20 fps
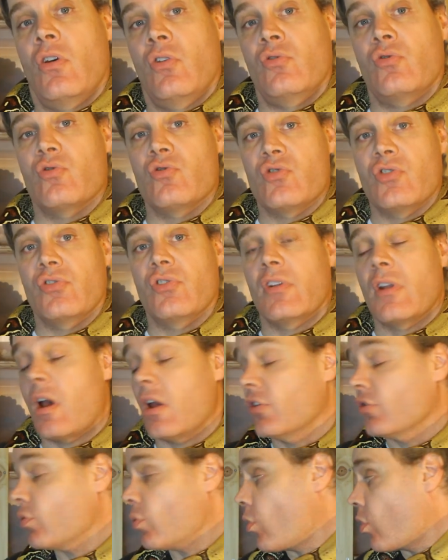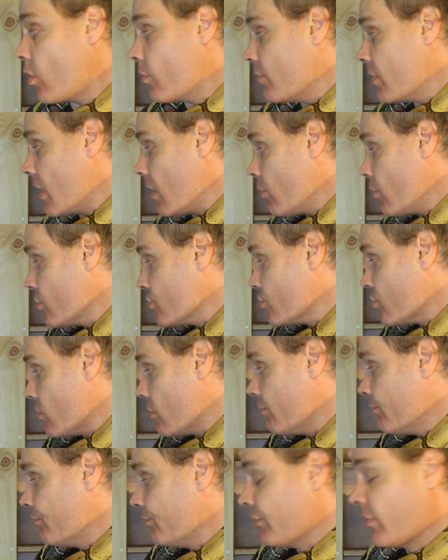So she's a nice warm
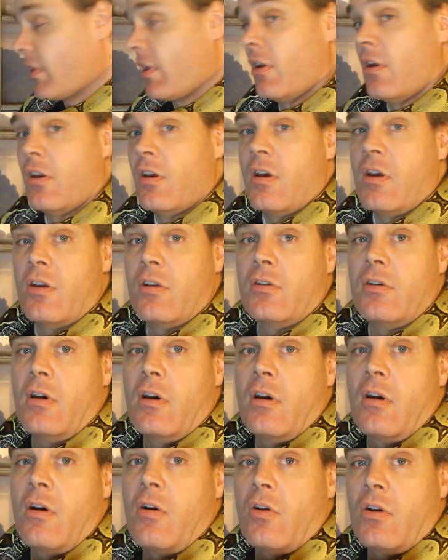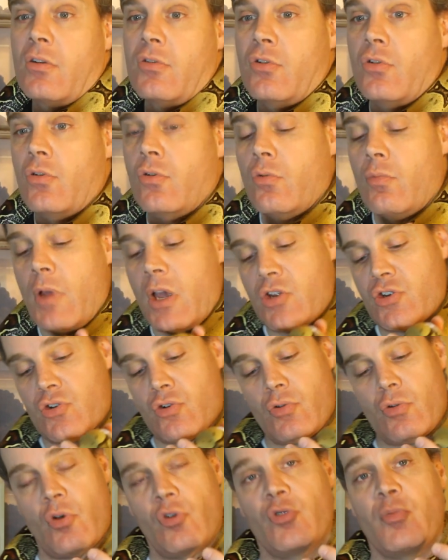temperature to make
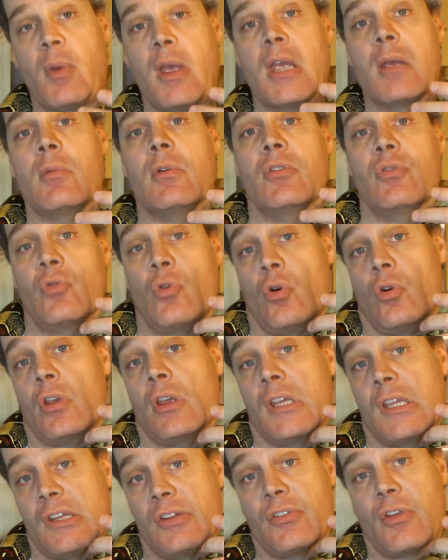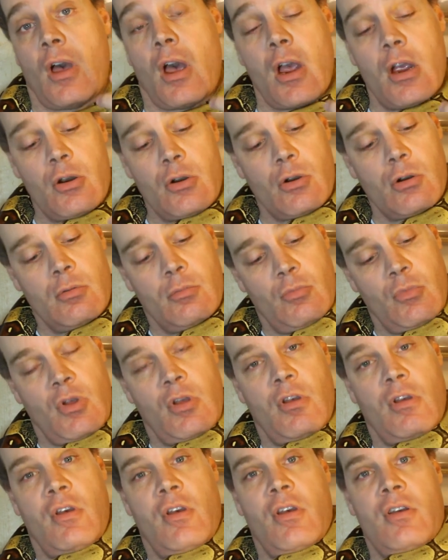sure those babies cooking inside are
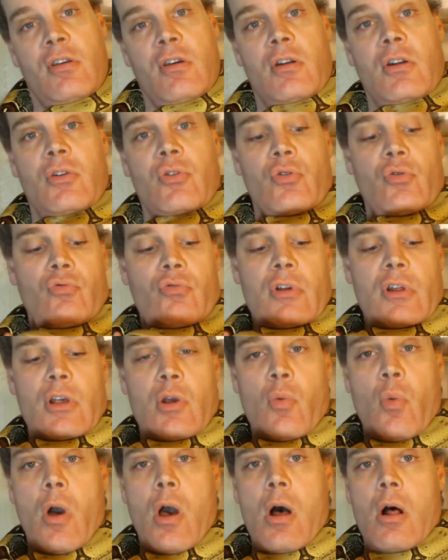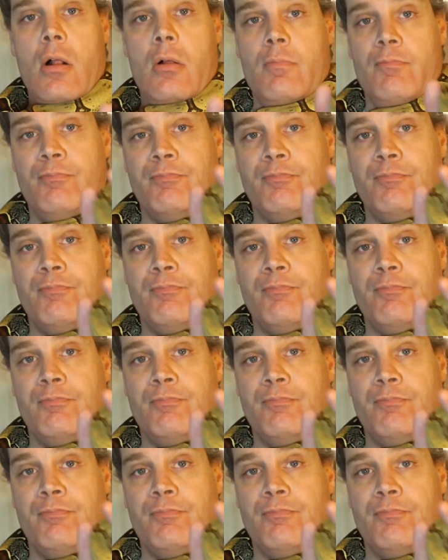going to do really well.